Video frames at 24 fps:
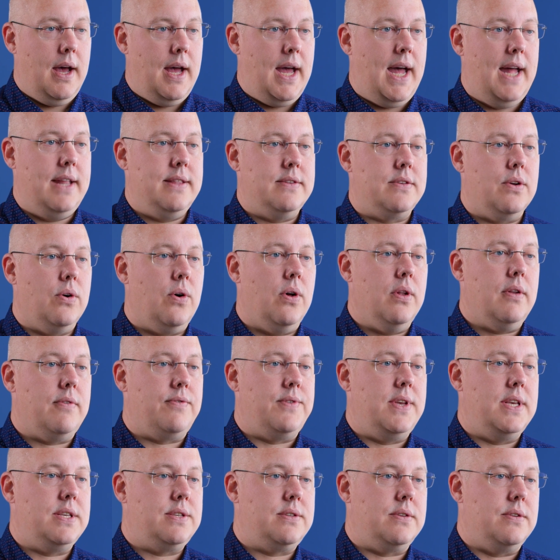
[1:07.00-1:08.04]
And all
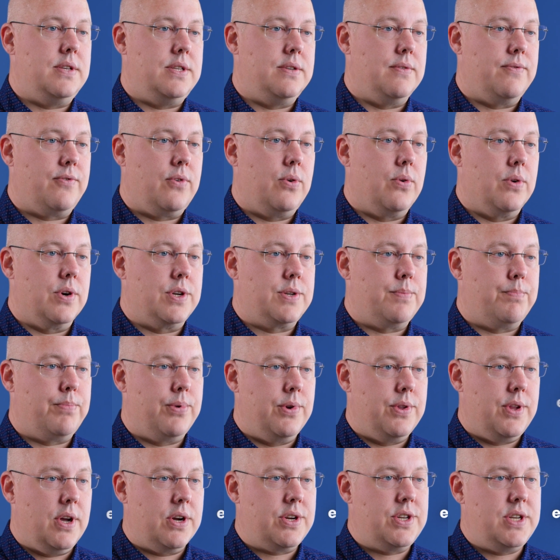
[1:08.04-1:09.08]
of this is of course
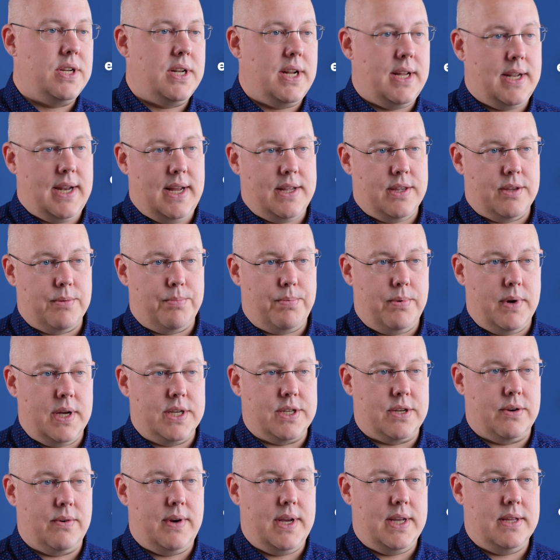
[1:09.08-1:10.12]
production and
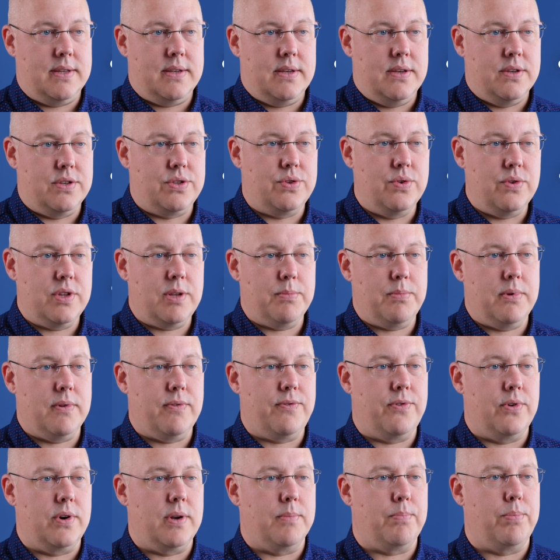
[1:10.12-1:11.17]
enterprise grade,
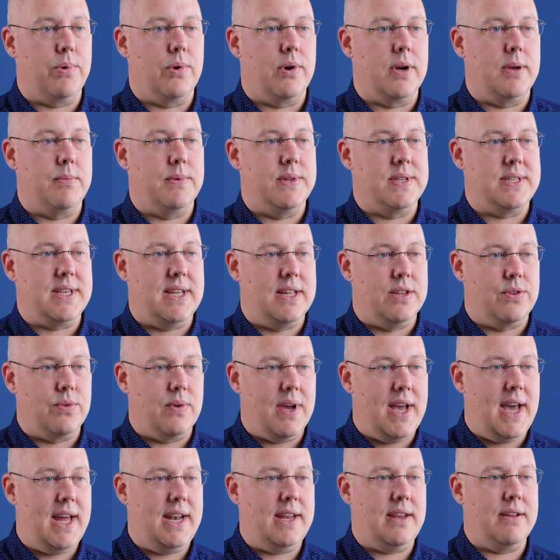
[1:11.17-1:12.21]
suitable for deployments
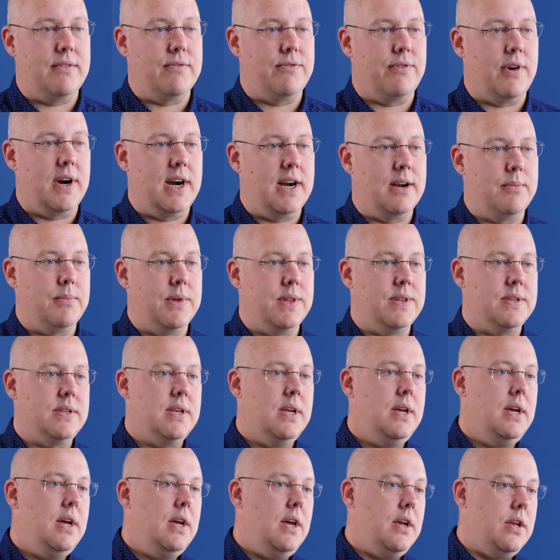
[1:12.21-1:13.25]
into any
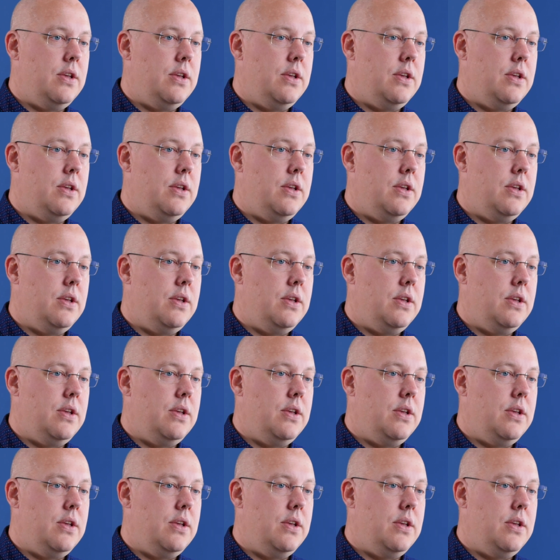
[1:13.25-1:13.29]
environment,